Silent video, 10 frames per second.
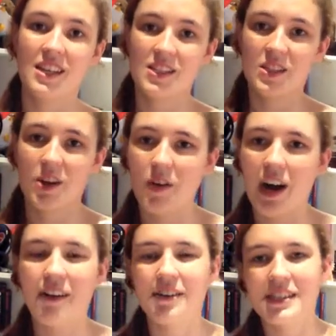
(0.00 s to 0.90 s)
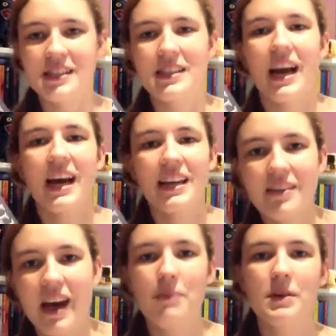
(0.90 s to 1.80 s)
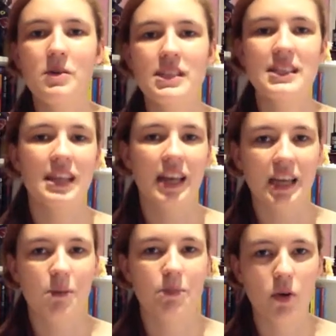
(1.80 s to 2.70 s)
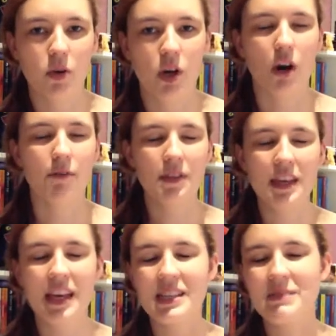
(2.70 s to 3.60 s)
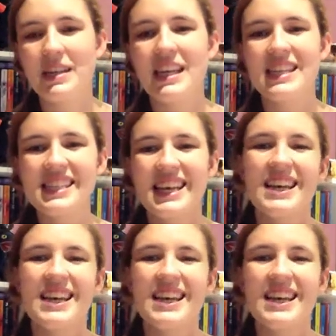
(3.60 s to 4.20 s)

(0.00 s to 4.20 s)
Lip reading: So I was kind of happy when Celaena broke it off at the end because